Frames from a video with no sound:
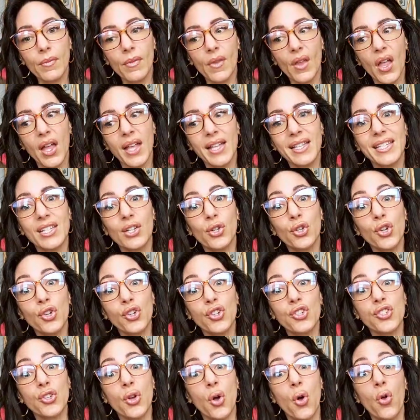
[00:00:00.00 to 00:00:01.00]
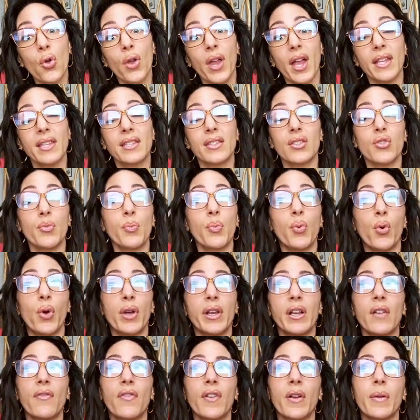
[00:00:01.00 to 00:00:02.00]
until your soul gets to the
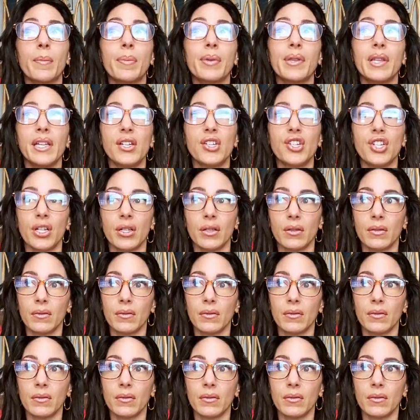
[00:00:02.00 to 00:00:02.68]
point of completion.